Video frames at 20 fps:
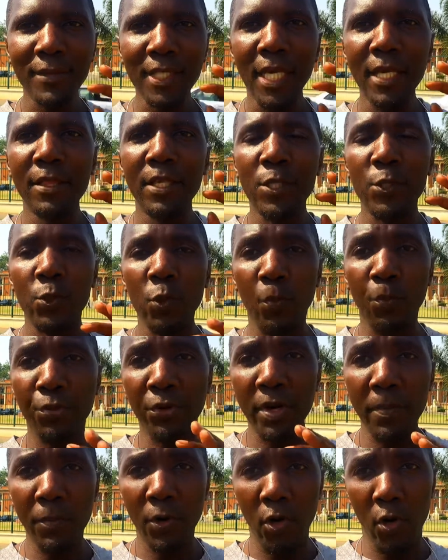the
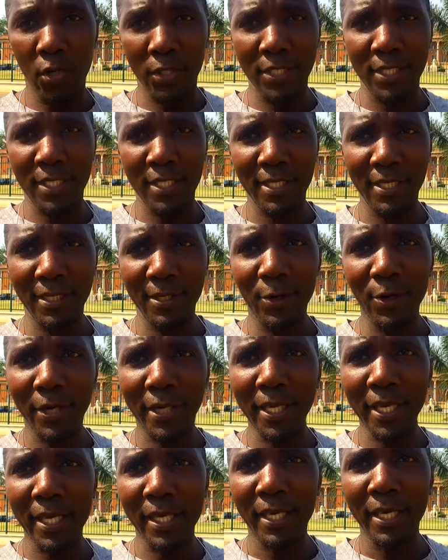Supreme Court.
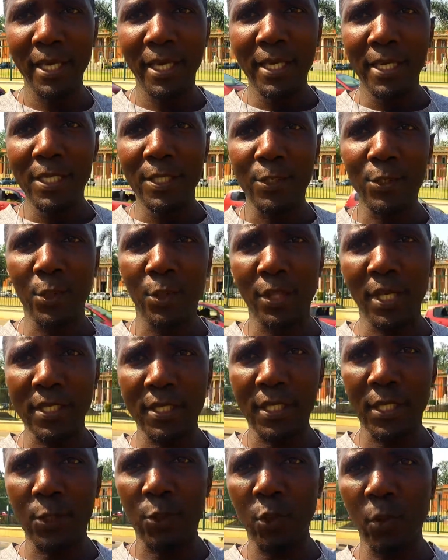Okay, so that's
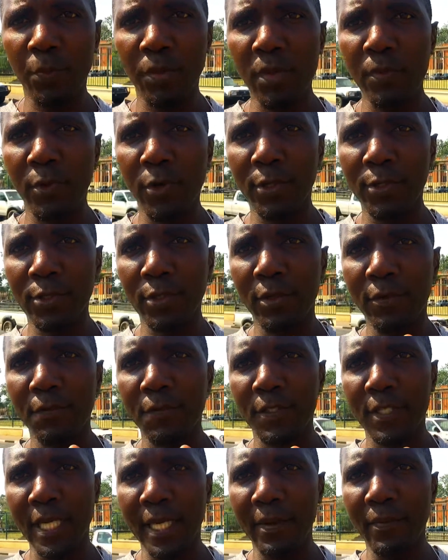the Supreme Court of
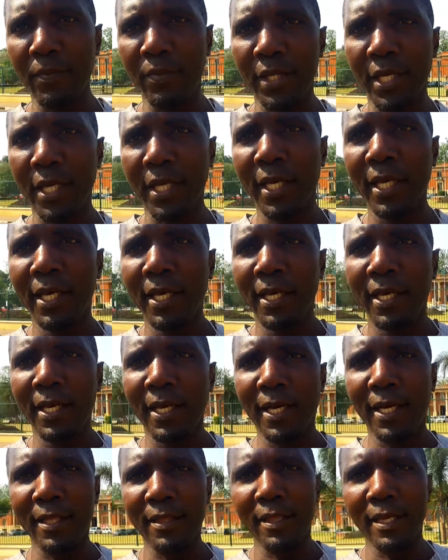Zambia,
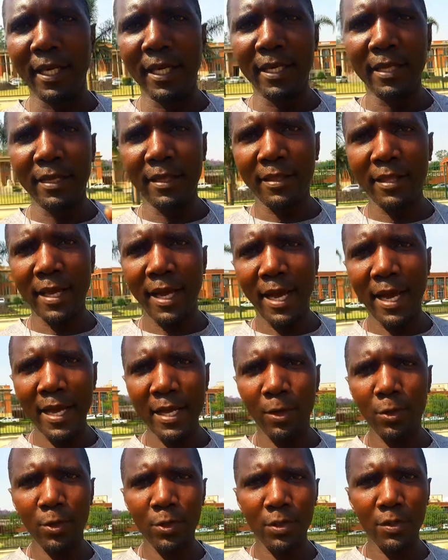and then the
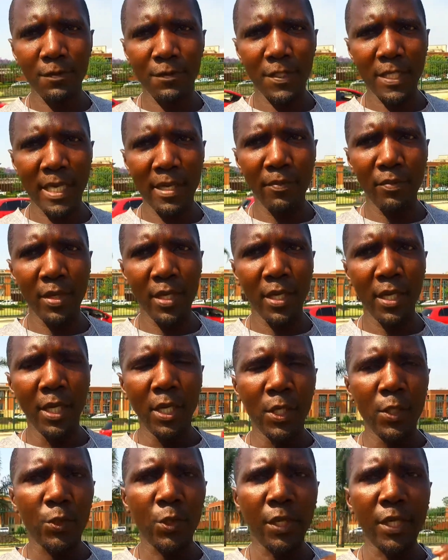High Court of Zambia.
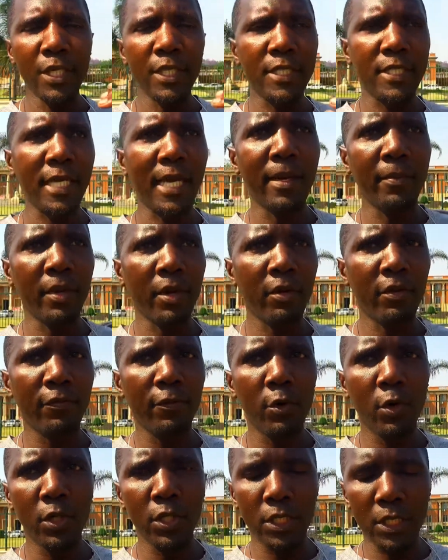So in Zambia
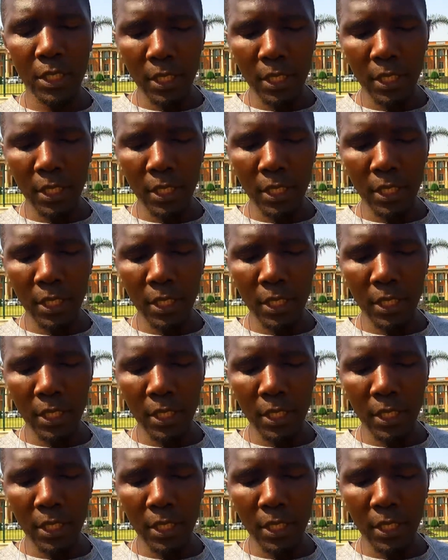we've got